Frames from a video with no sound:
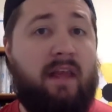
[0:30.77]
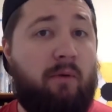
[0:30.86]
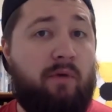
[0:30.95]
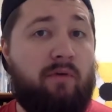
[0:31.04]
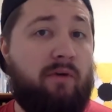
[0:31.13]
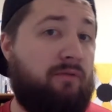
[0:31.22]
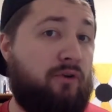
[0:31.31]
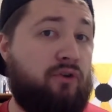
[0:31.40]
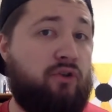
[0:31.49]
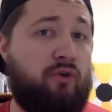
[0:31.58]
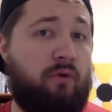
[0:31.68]
that we
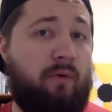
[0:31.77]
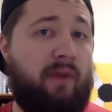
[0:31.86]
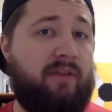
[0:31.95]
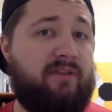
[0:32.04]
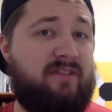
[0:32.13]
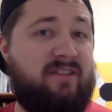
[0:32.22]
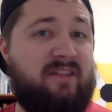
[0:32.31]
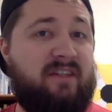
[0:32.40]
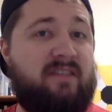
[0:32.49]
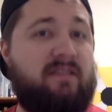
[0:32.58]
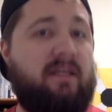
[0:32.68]
refer to around the season
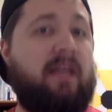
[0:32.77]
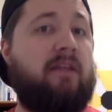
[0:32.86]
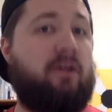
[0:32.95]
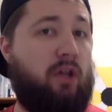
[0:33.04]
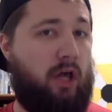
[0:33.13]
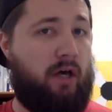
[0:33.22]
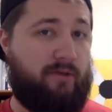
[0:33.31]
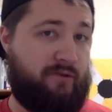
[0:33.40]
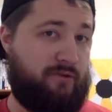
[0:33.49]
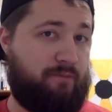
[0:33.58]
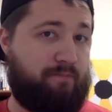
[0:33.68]
as Santa
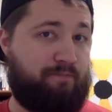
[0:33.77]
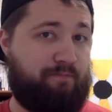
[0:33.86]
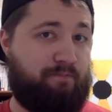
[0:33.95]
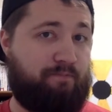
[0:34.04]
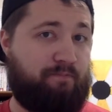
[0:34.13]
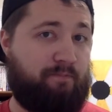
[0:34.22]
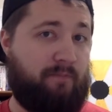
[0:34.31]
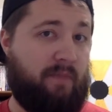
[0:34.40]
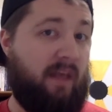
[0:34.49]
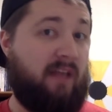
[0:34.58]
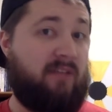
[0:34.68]
Claus?
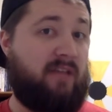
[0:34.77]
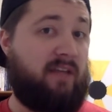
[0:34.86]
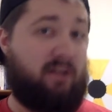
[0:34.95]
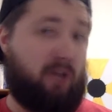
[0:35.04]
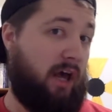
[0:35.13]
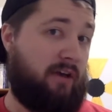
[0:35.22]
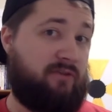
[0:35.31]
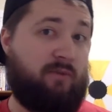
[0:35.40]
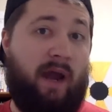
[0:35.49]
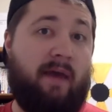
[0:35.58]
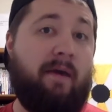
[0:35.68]
Santa
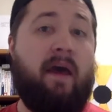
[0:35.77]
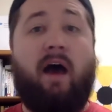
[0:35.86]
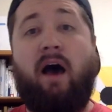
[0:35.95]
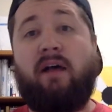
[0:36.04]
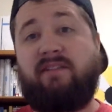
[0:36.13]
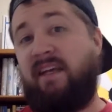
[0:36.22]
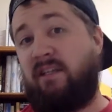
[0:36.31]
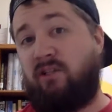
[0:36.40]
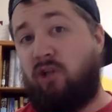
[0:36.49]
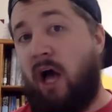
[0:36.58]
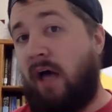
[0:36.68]
Claus, right? Uh,
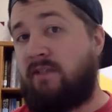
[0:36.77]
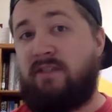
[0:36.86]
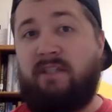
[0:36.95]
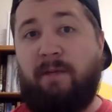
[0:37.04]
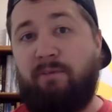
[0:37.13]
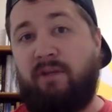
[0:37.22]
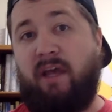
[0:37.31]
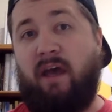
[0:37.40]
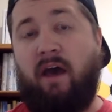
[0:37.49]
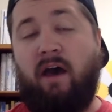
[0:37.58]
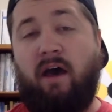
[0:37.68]
Santa Claus is
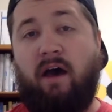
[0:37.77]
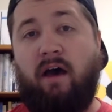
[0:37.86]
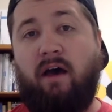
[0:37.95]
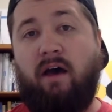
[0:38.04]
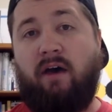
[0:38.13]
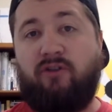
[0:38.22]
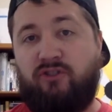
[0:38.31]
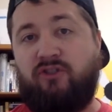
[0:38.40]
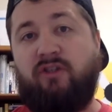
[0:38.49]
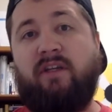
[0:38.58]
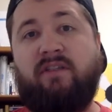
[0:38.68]
typically uh, uh
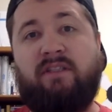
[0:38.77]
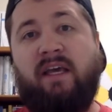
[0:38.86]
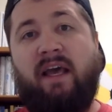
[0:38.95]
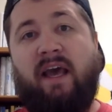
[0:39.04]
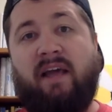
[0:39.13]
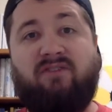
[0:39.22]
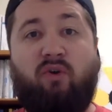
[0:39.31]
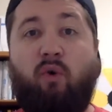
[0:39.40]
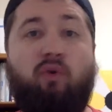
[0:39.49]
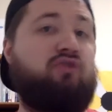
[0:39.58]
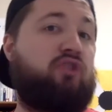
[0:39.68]
understood as, as an
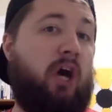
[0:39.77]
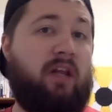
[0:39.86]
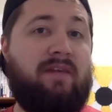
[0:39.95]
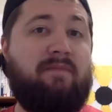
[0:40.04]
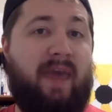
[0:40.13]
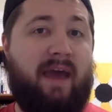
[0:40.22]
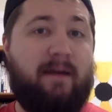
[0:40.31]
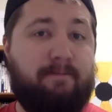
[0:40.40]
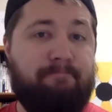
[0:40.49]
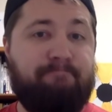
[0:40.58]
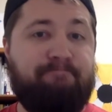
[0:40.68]
old jolly
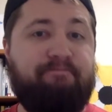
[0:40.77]
man